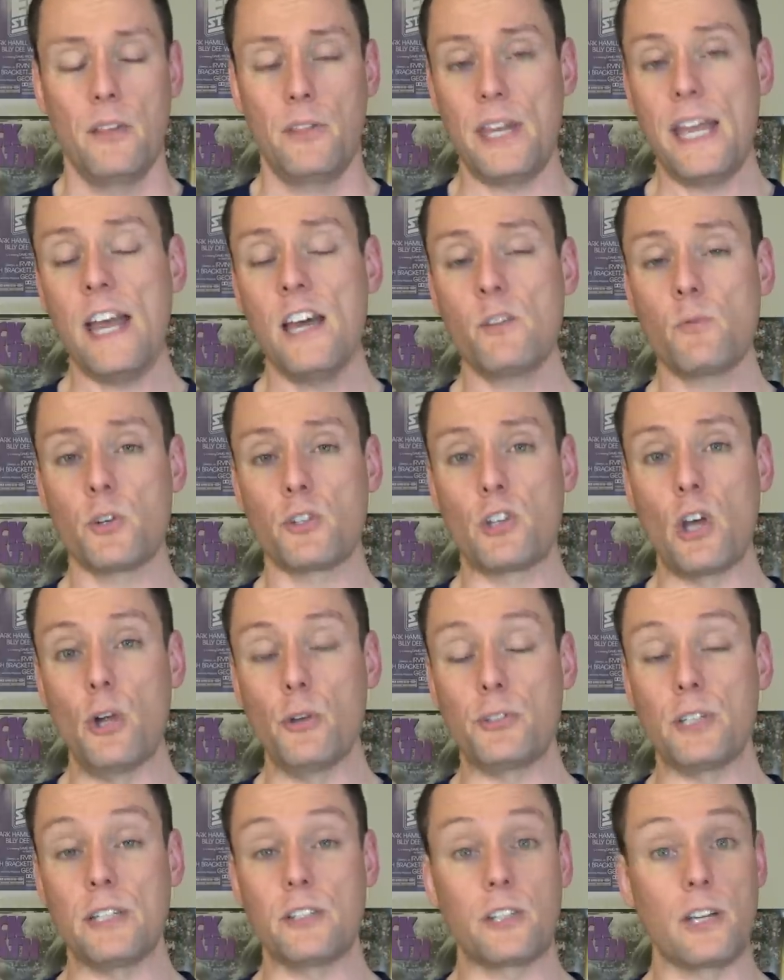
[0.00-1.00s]
The end
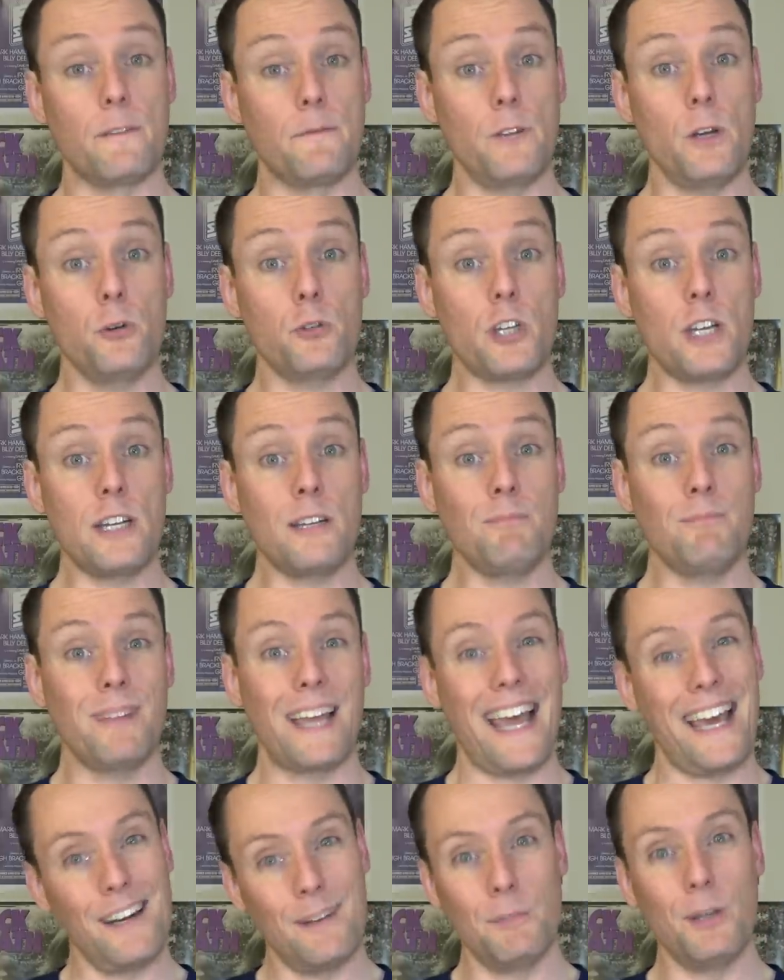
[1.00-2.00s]
result is confusing
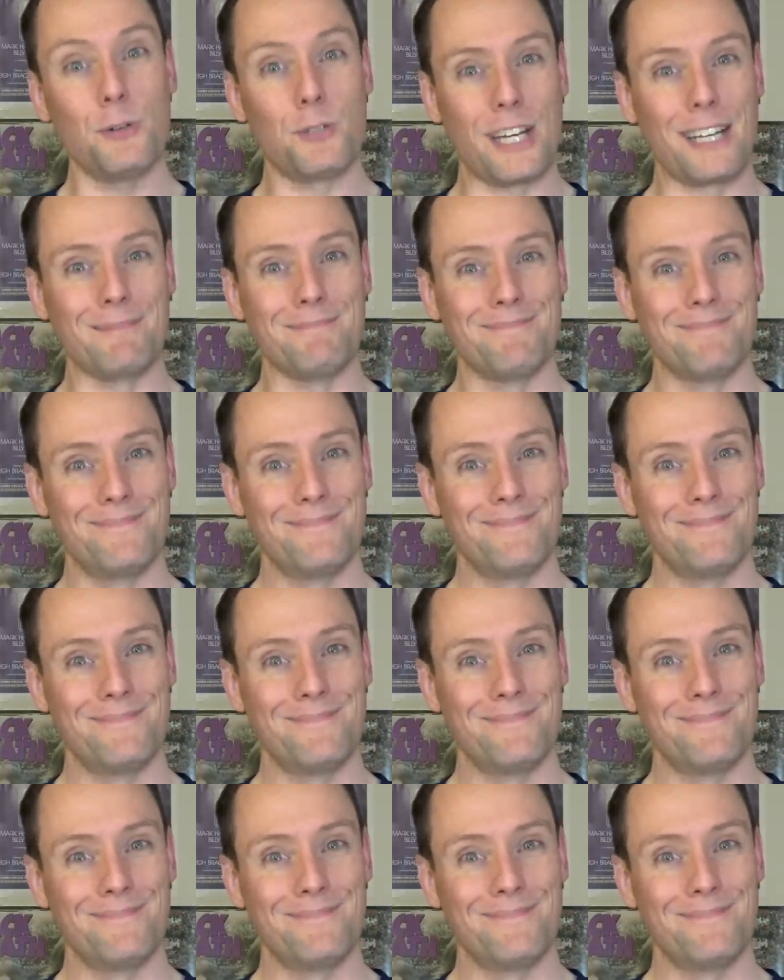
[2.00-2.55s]
and amusing.